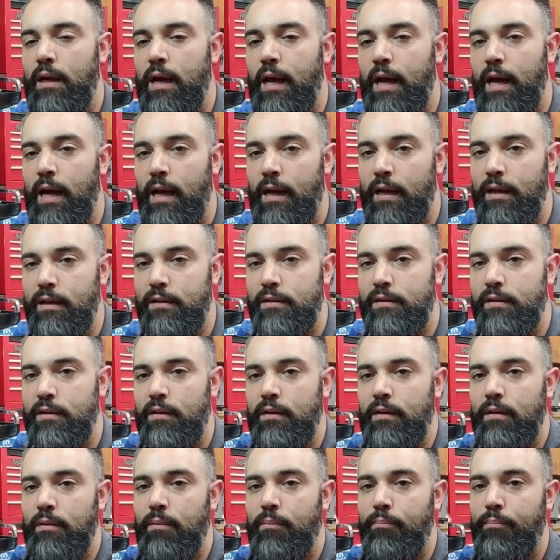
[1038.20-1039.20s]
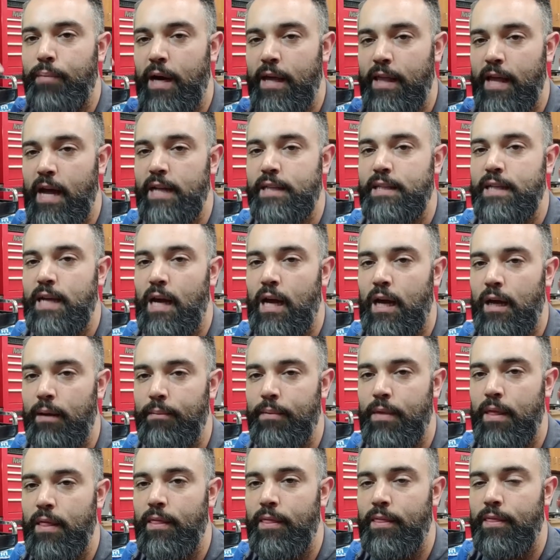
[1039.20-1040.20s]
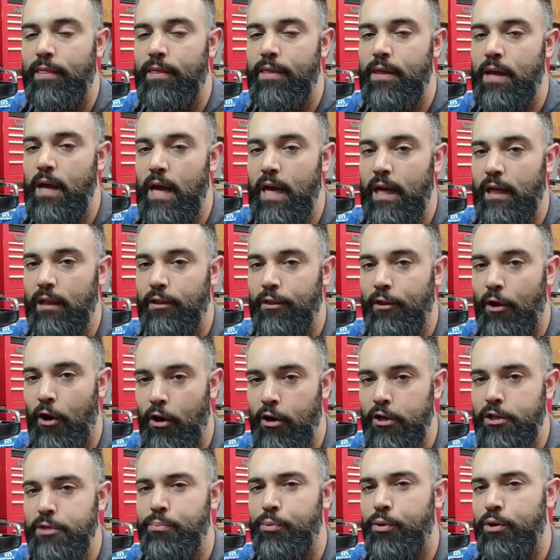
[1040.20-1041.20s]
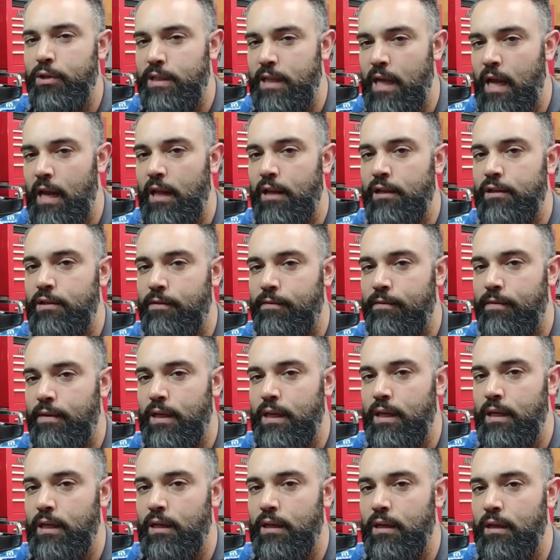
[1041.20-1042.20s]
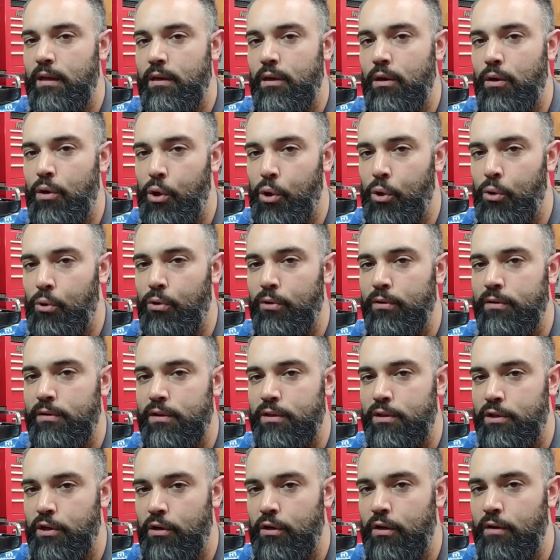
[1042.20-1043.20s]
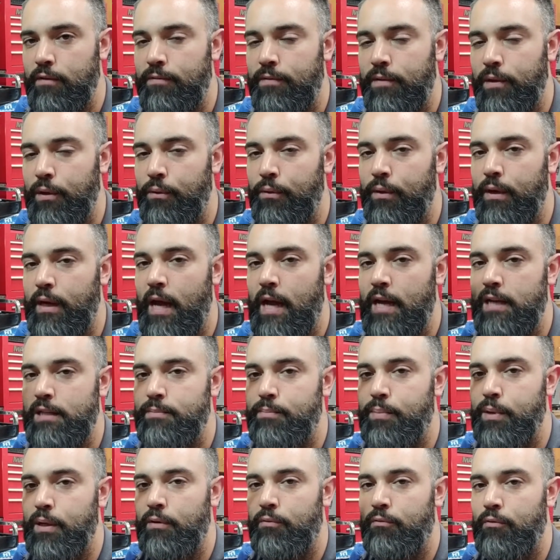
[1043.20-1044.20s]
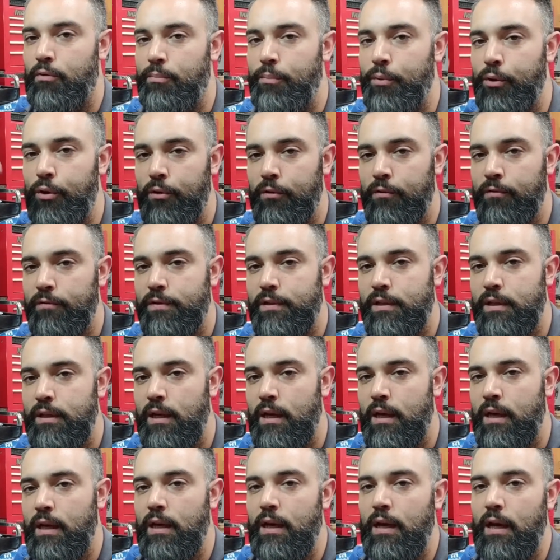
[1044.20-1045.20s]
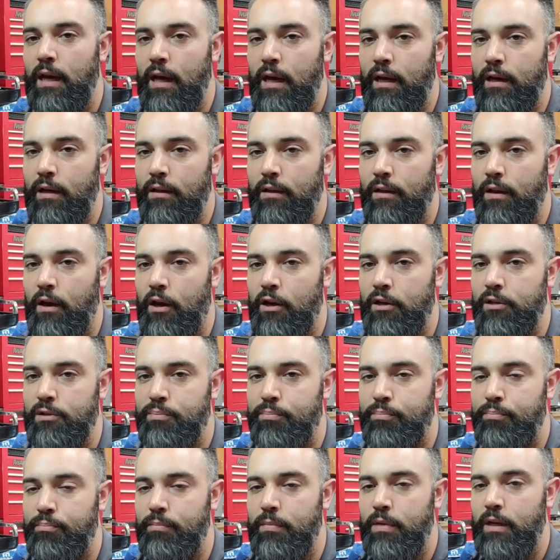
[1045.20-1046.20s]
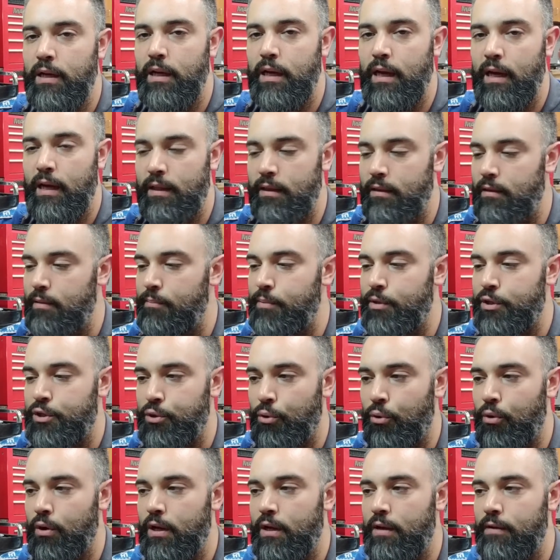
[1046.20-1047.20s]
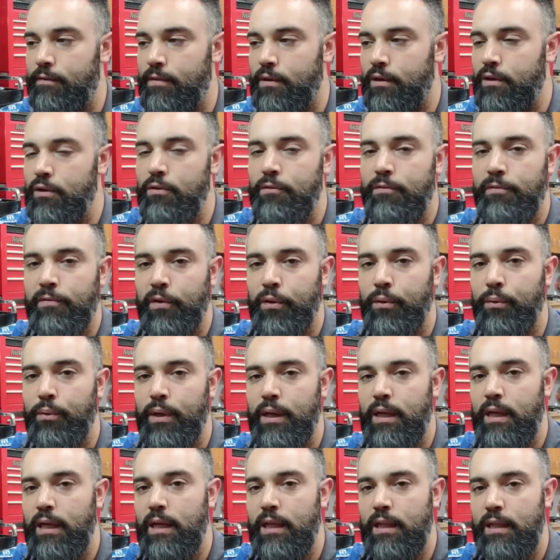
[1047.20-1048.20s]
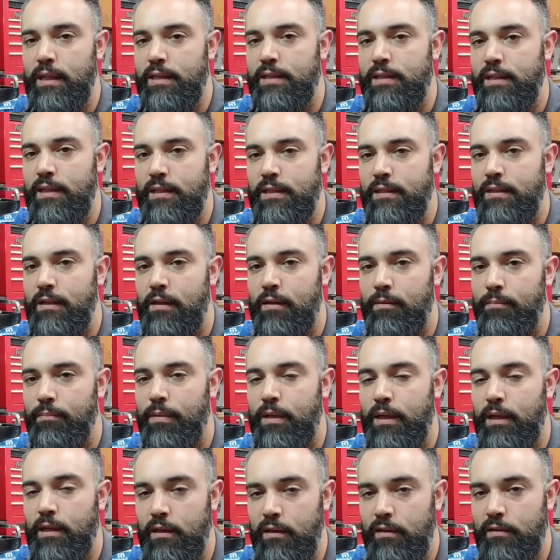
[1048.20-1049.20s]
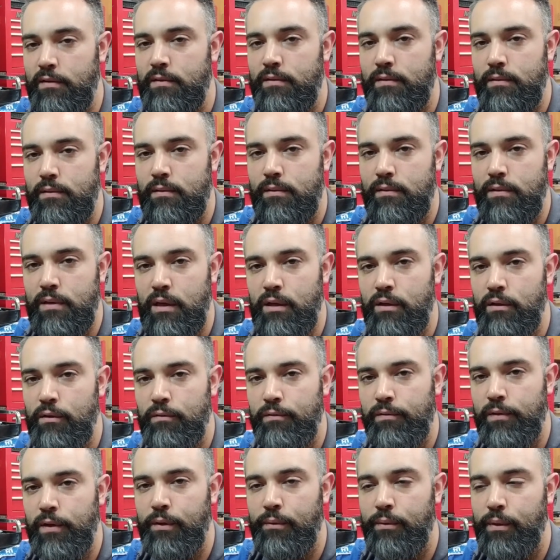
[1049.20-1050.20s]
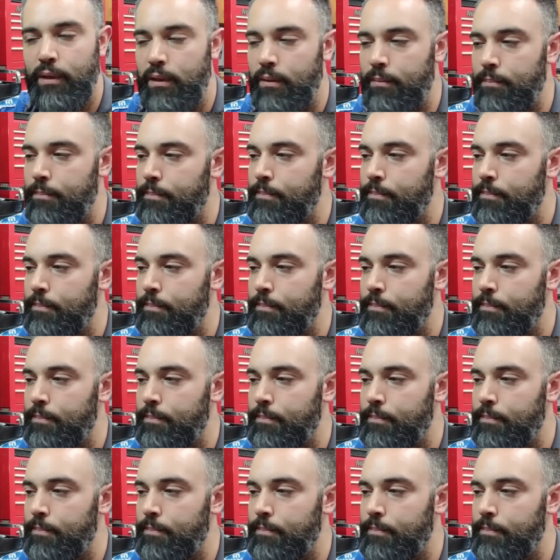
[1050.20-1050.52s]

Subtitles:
And by that time, a large percentage of the old dirty fluid has been removed, and the majority of the new fluid in the system is the new fluid.